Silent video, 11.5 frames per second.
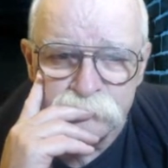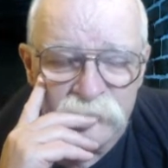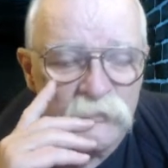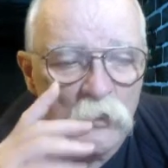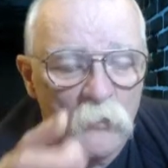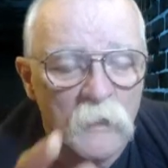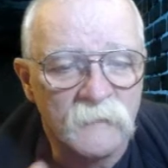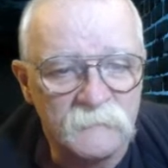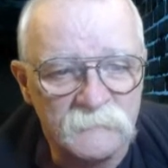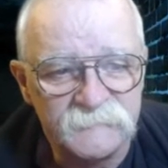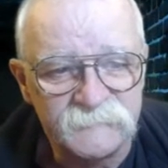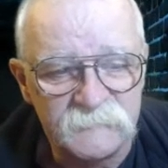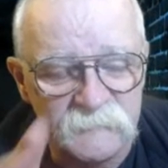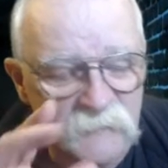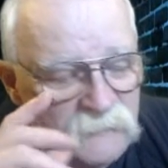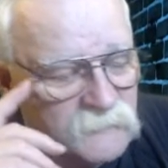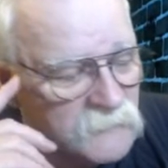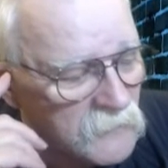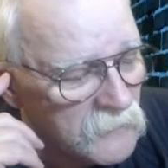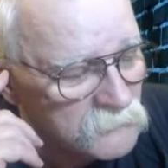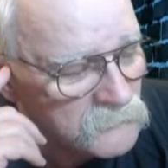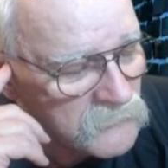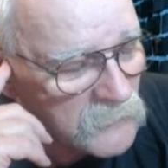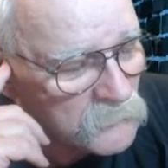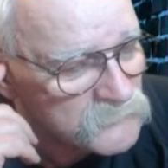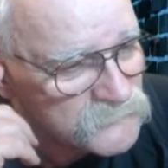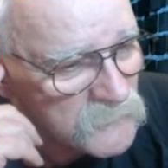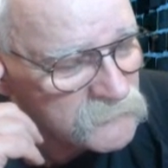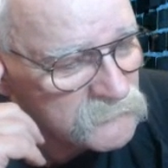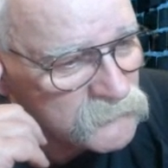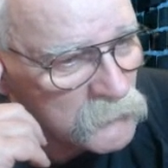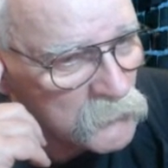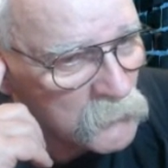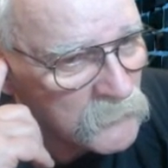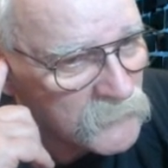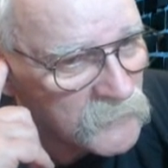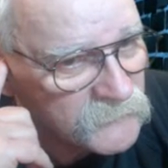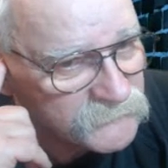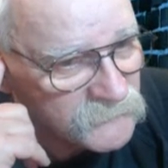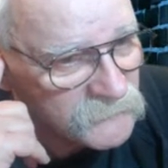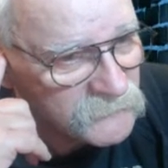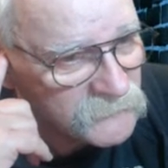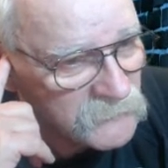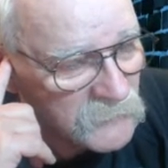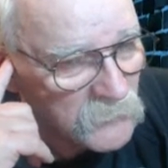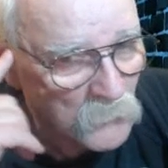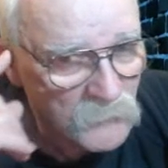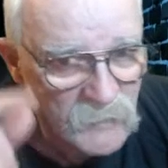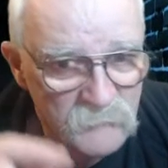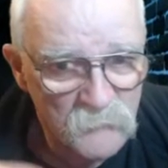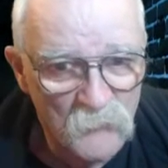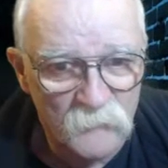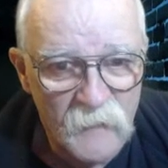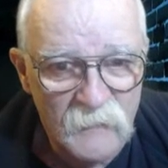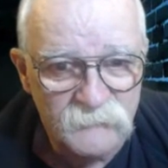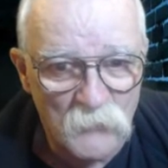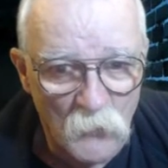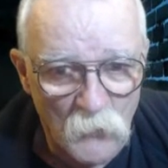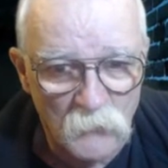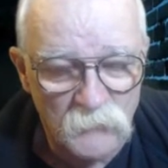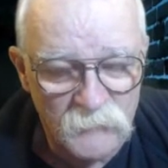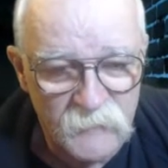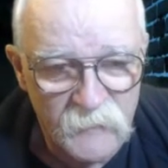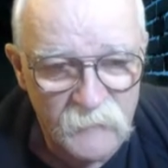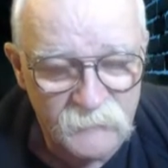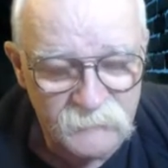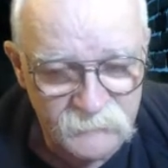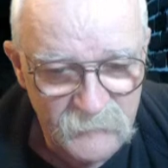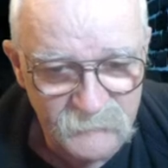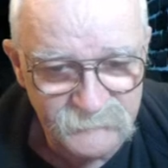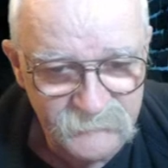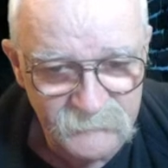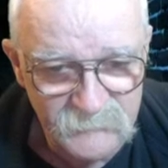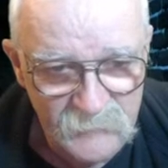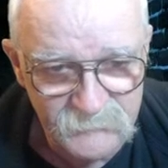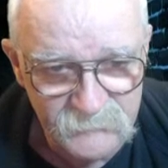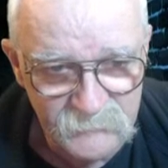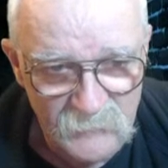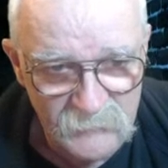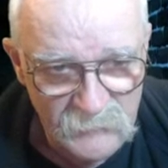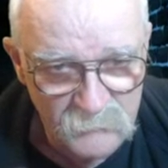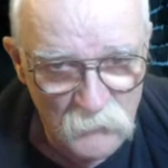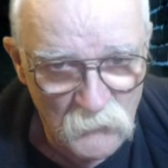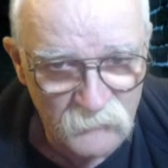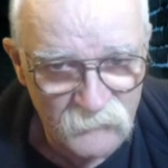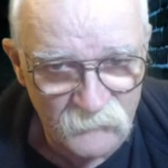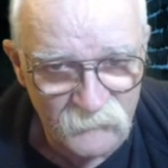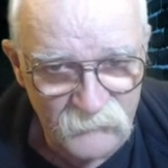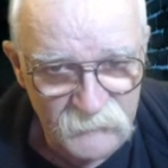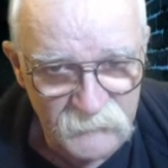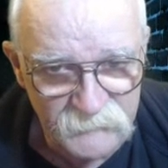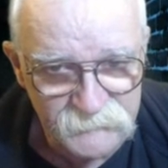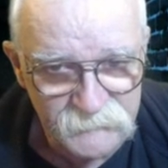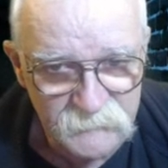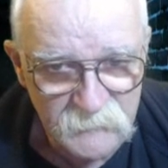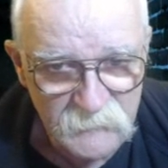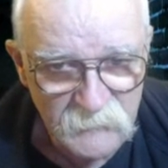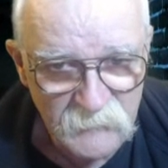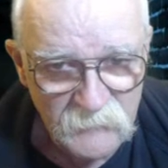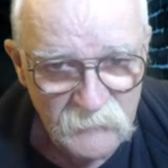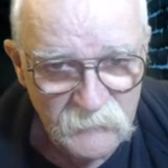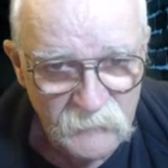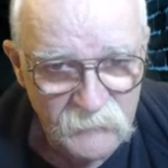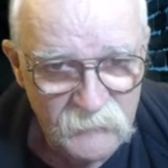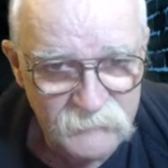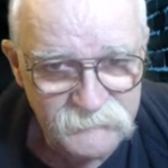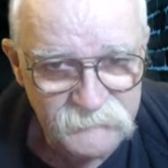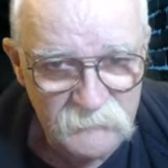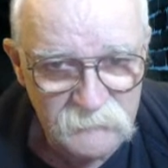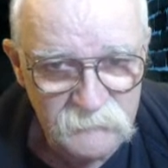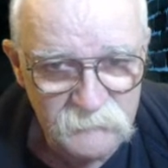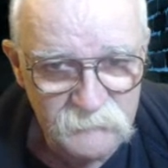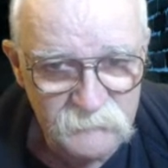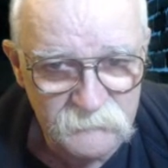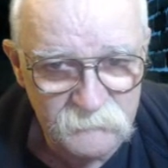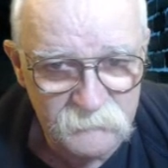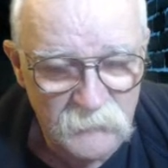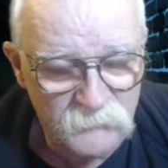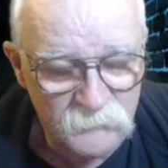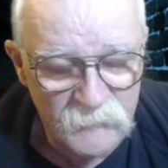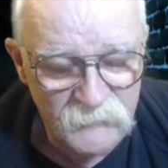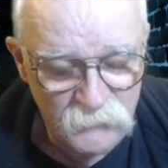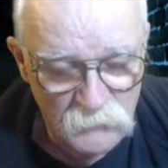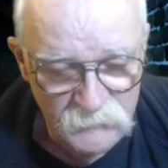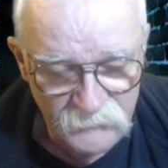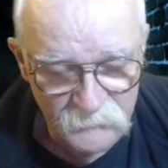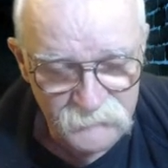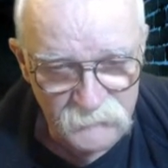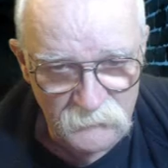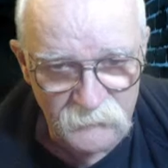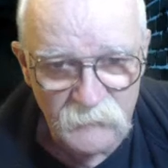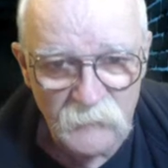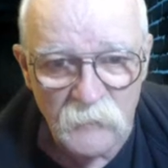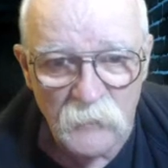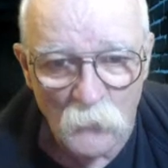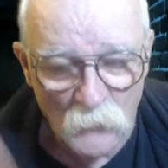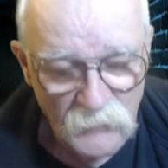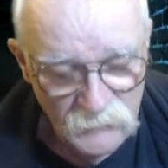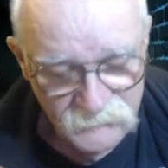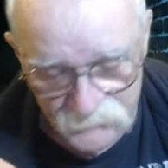You know what? Listen, you know, I wish I could do what I did when I moved back to Olean in 1999. I moved from Phoenix, and I started, or May 20th. I'm sorry. When I